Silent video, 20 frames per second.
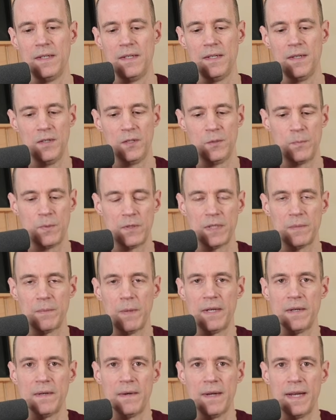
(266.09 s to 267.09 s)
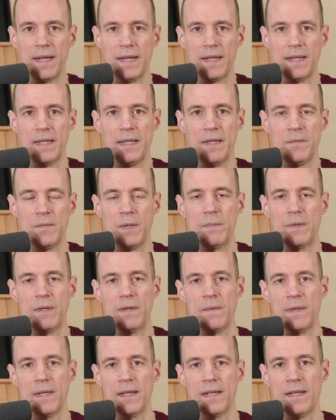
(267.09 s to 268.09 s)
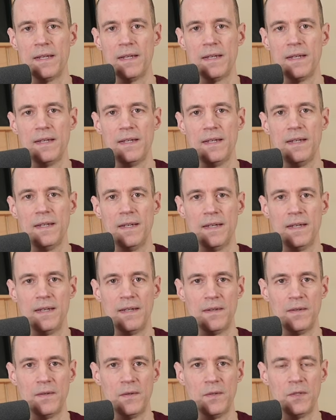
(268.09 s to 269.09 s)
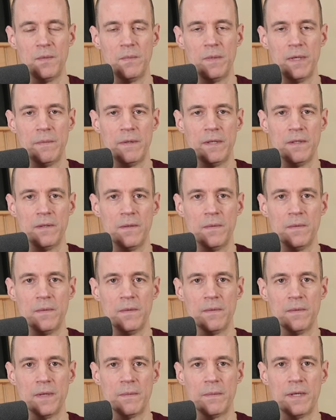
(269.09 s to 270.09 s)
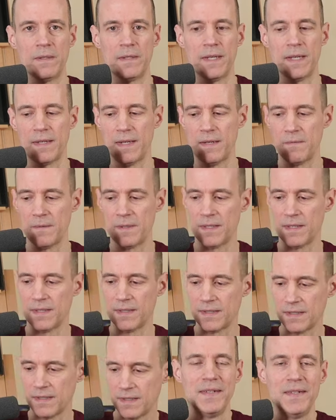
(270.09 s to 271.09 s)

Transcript: You just put some on your rag and wipe it away and you should be able to do the rub out technique with this.